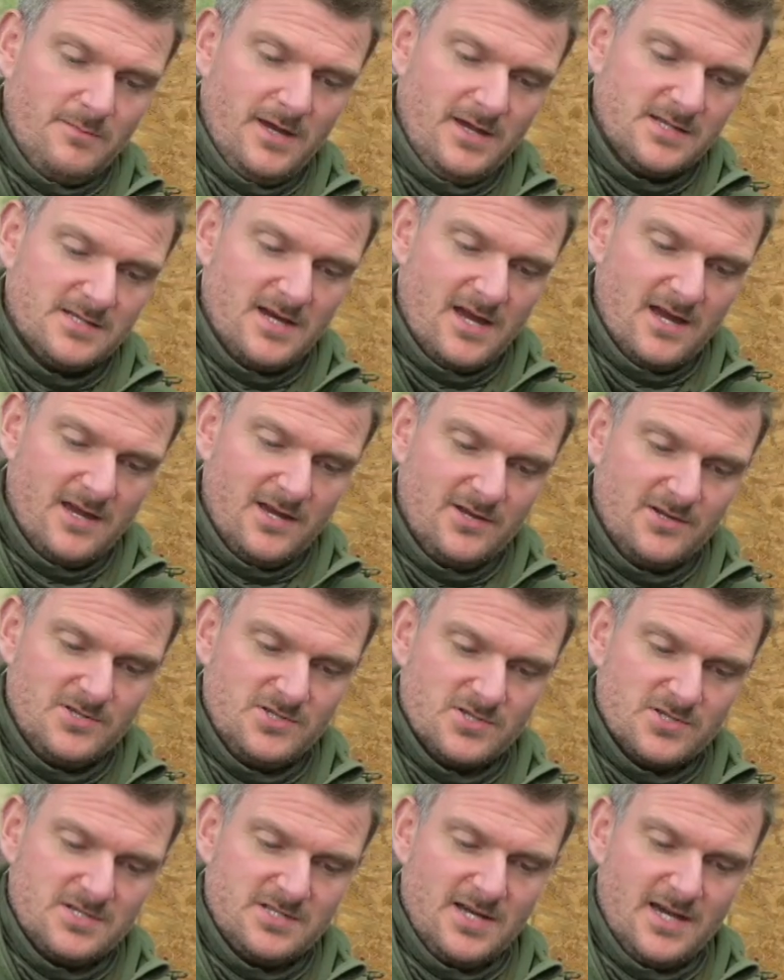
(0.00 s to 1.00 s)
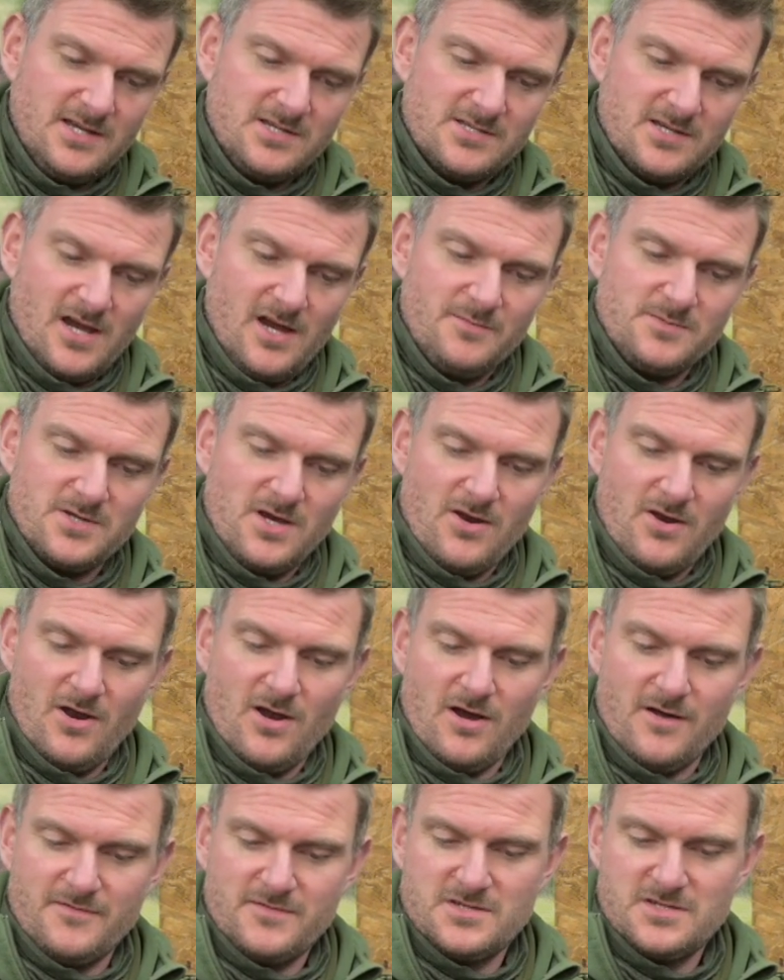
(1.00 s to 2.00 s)
means I can just take scopes on
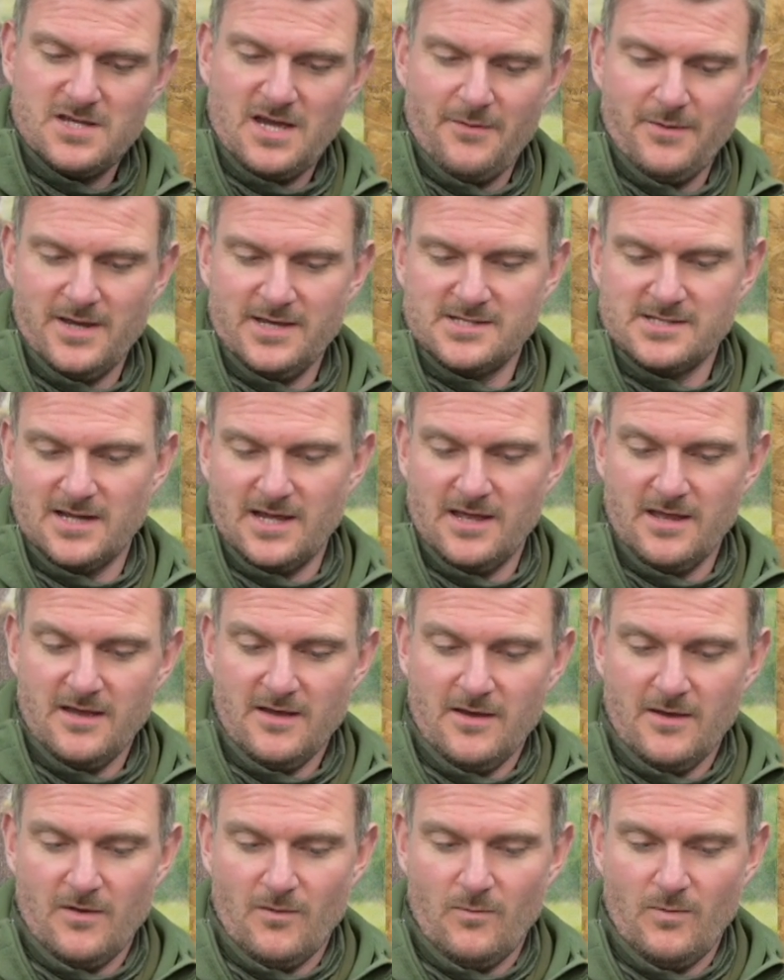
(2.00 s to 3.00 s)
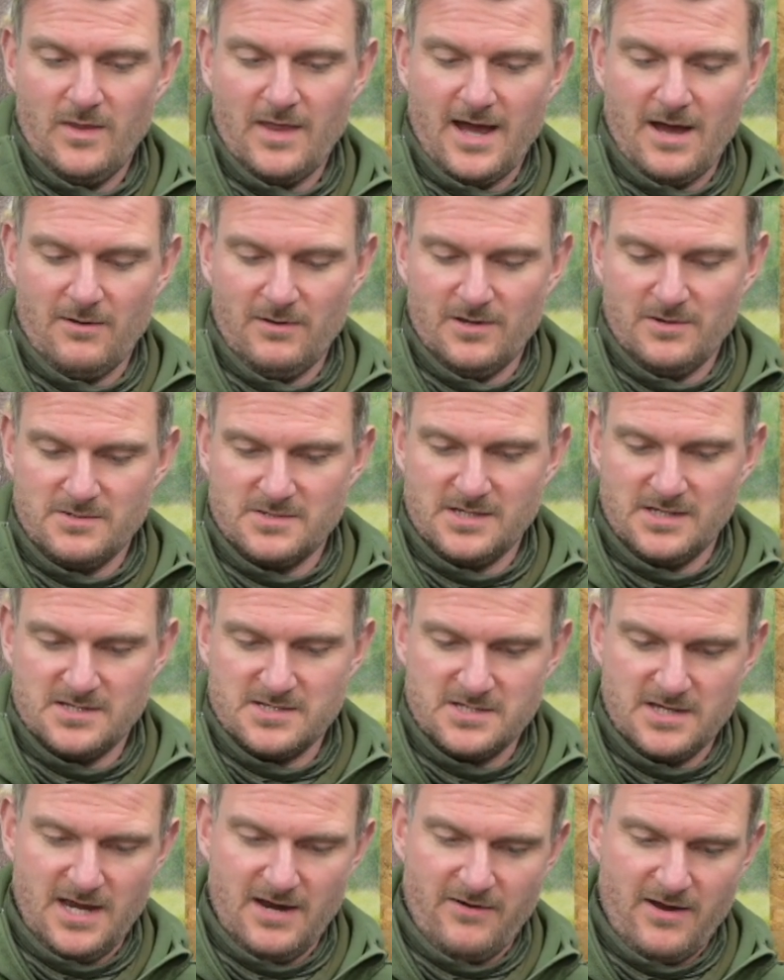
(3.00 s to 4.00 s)
and off so easily without losing
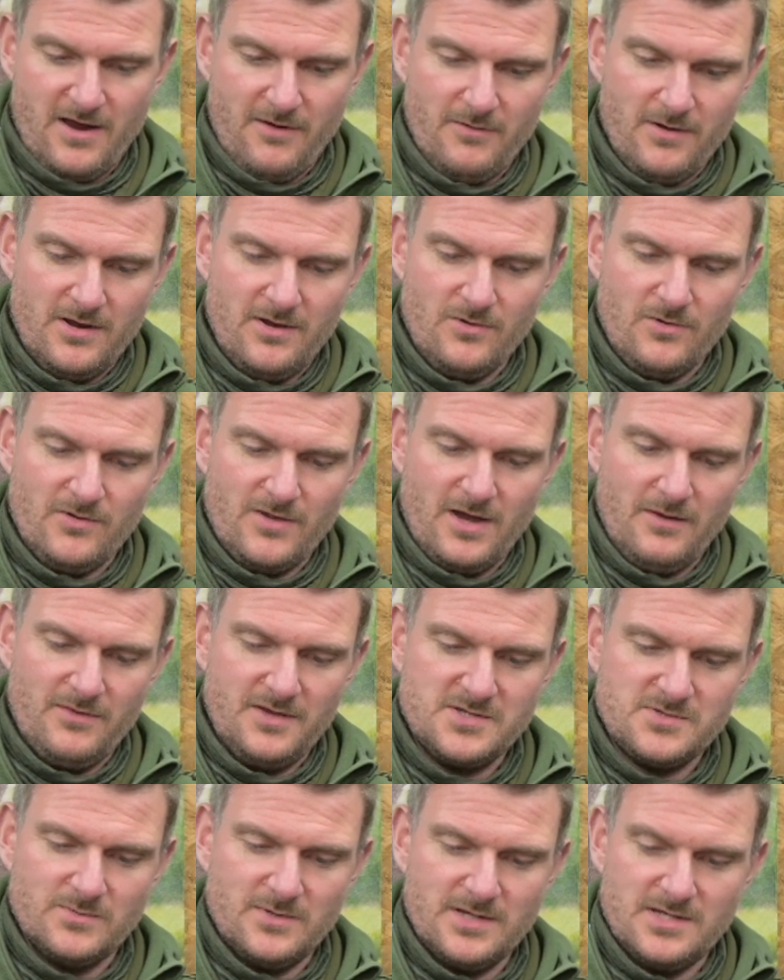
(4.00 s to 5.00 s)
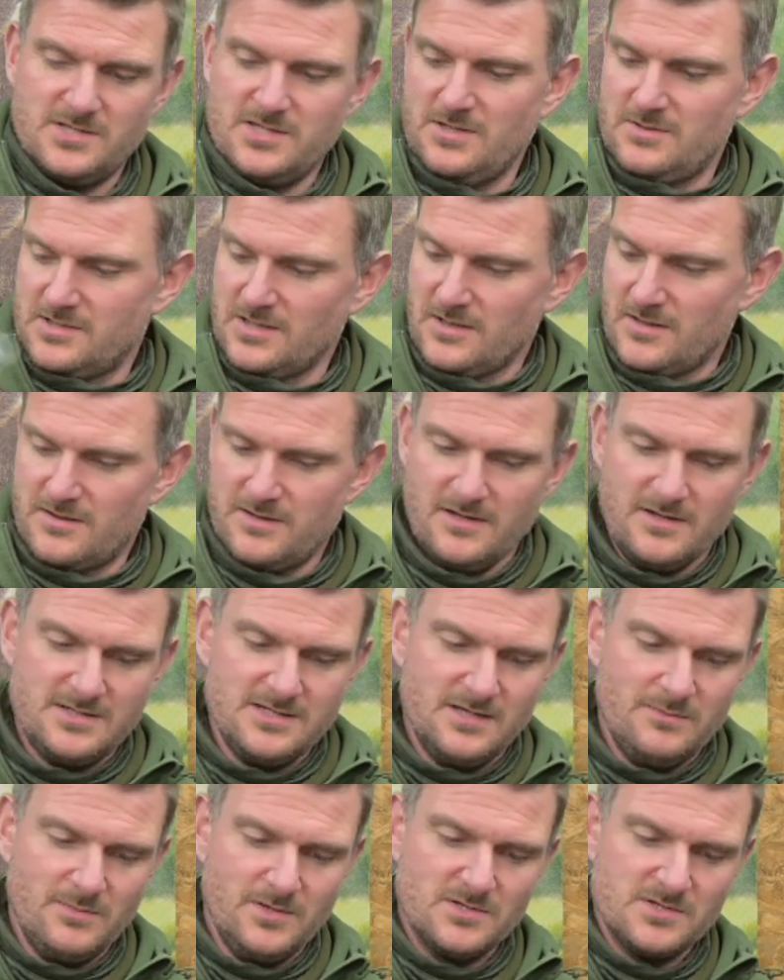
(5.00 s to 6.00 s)
zero. And although this one is using a
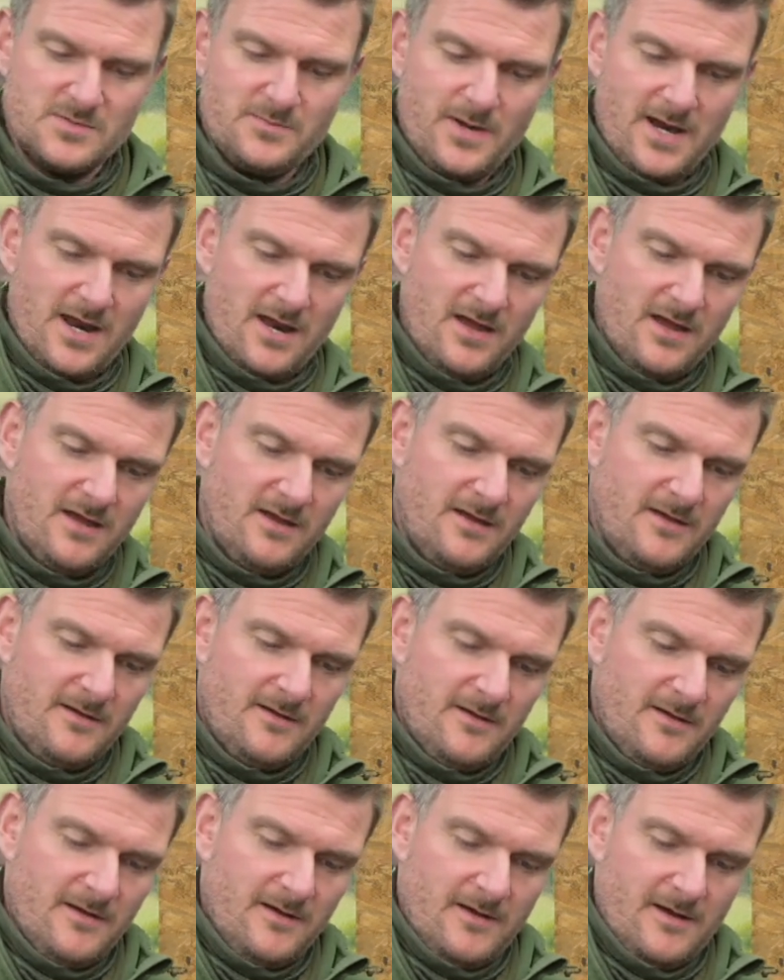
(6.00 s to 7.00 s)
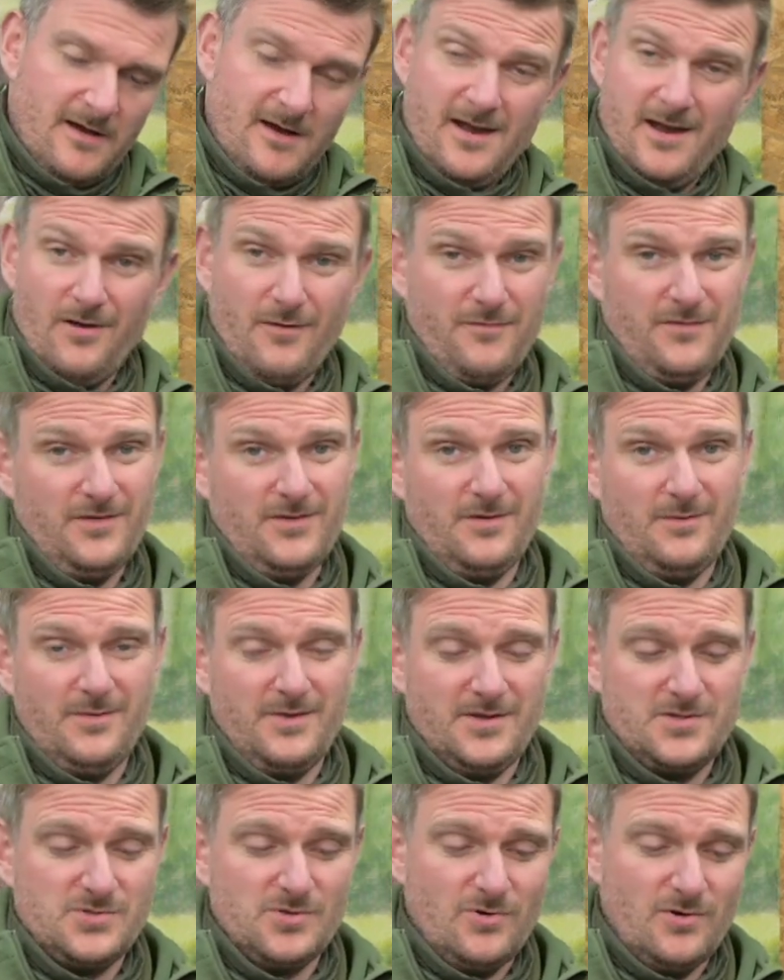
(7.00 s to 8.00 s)
13mm spanner, I often do it with
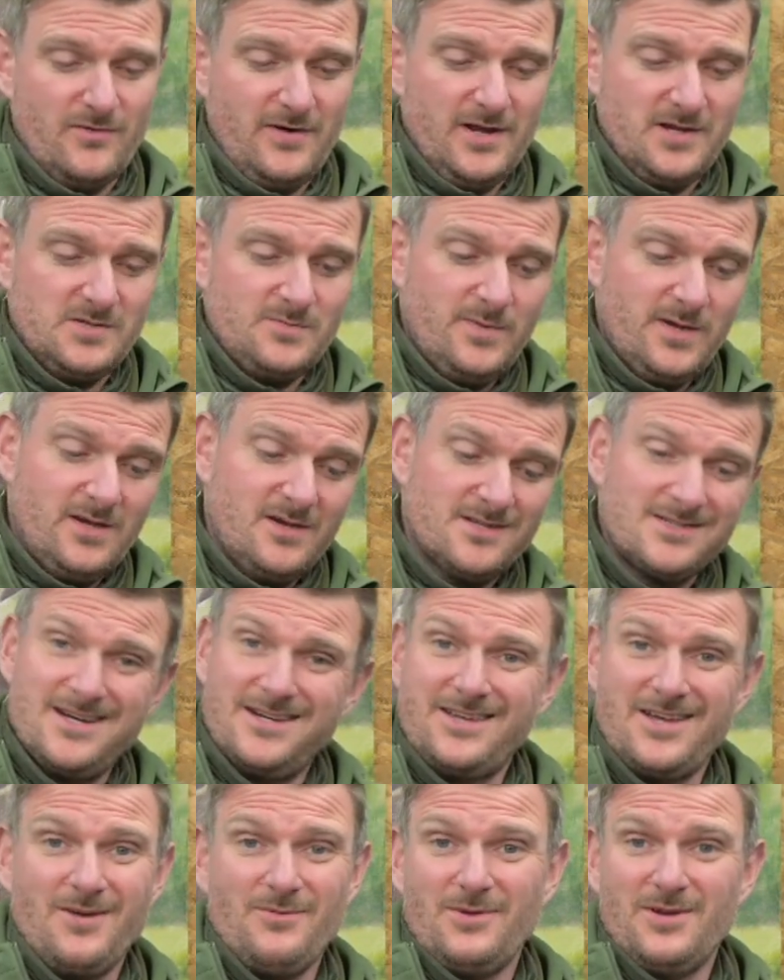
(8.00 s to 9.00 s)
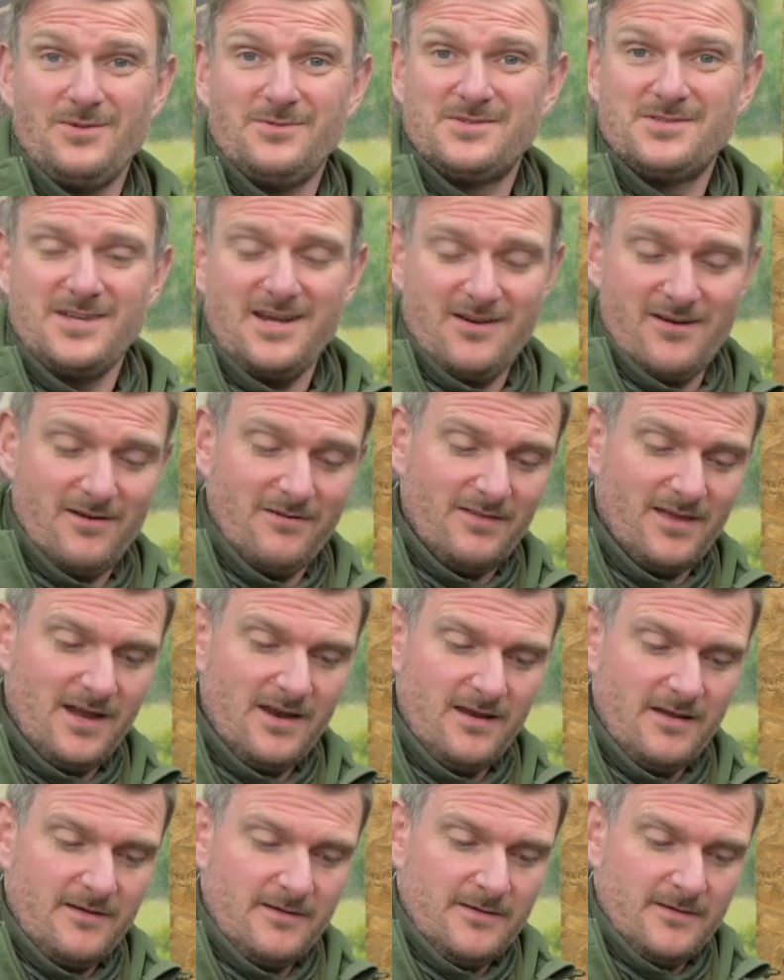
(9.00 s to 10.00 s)
a torque wrench because I don't lose zero
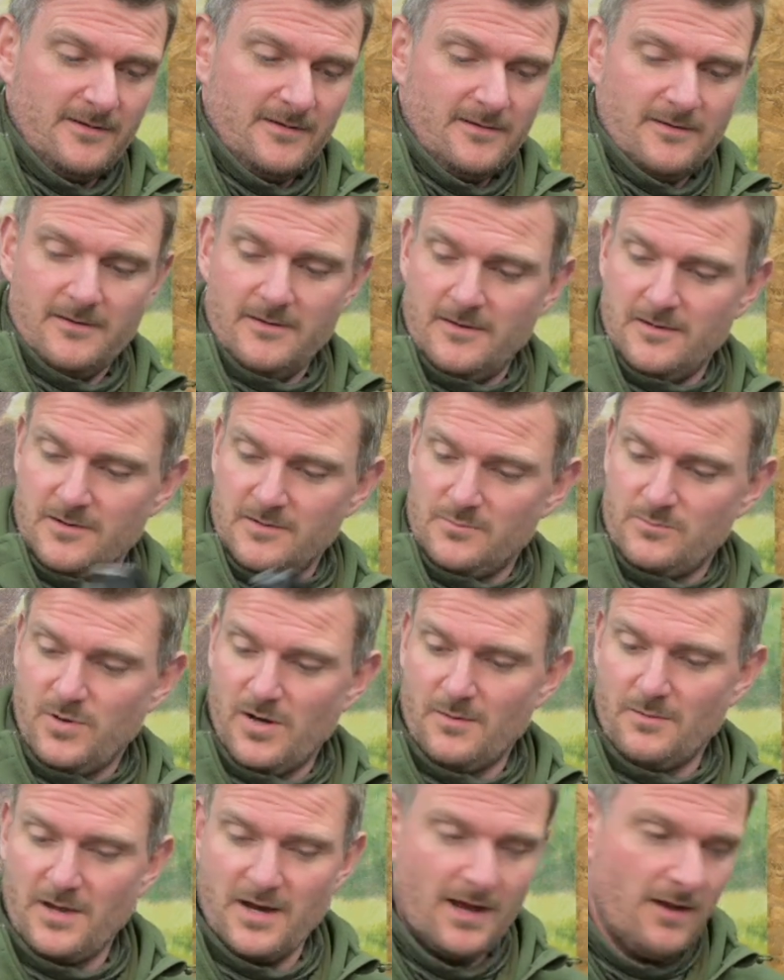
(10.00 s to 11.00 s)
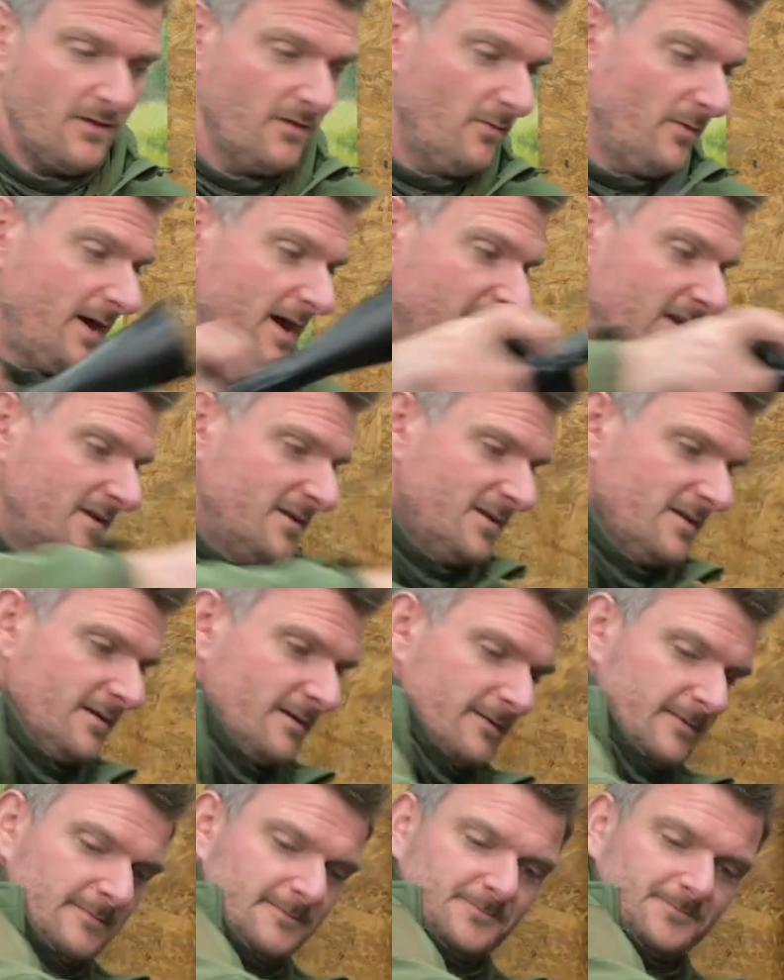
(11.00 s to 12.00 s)
then. Pop that out of the way.
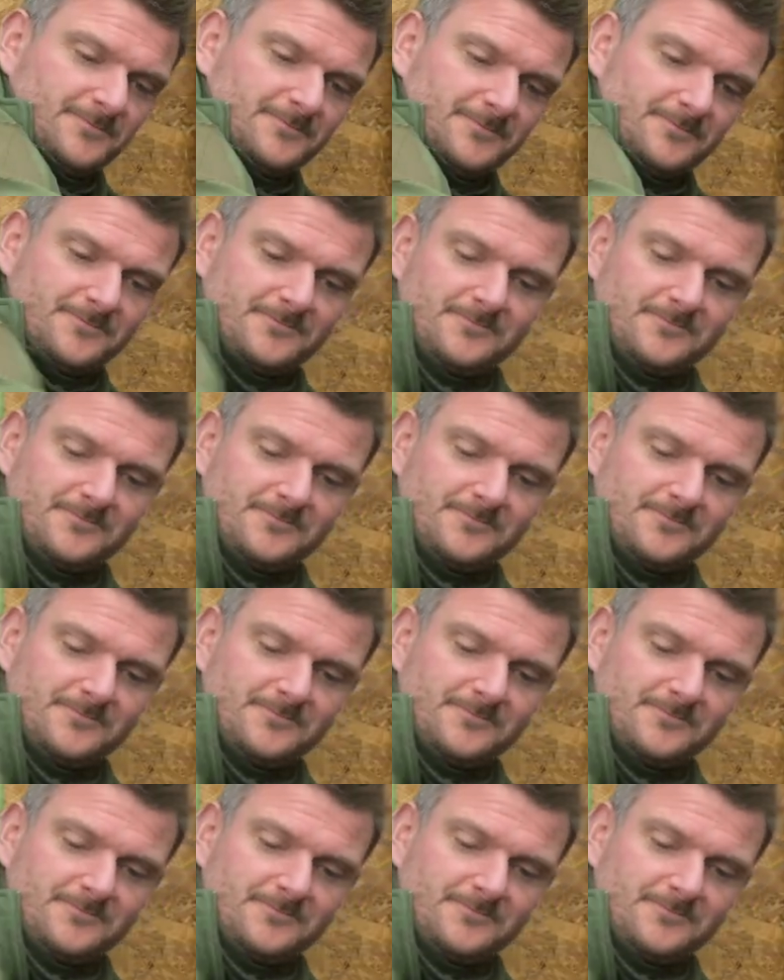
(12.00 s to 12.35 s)
And